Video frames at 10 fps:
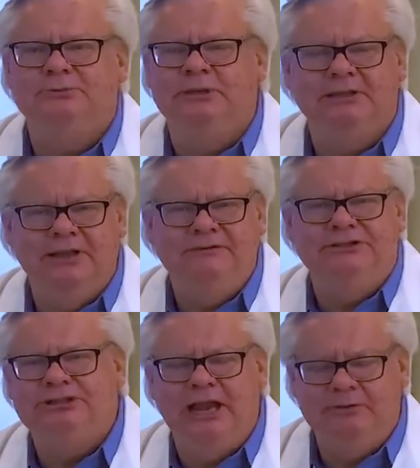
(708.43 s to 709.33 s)
We love to
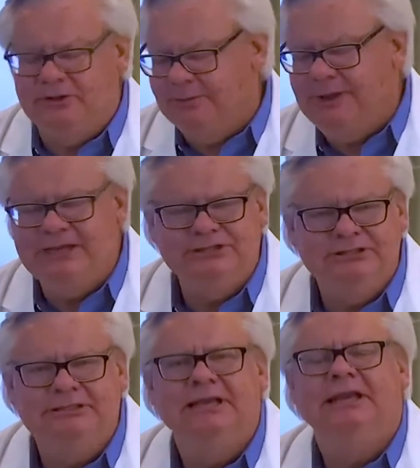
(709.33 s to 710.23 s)
chat with our
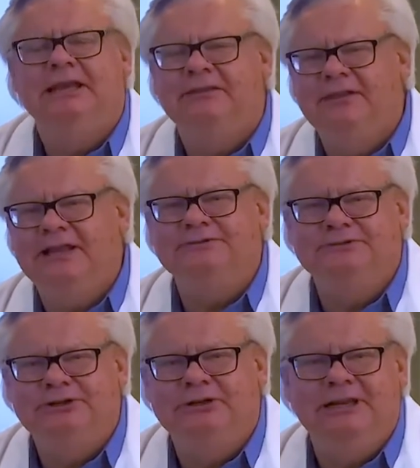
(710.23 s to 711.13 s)
patients, and thanks for
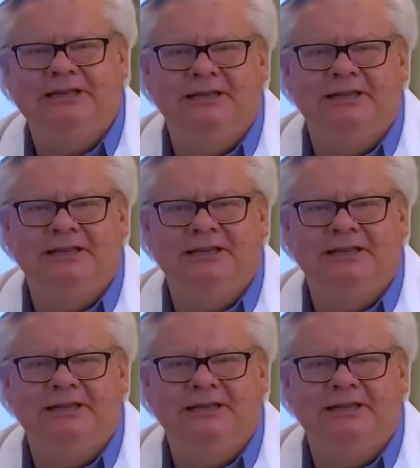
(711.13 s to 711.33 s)
tuning in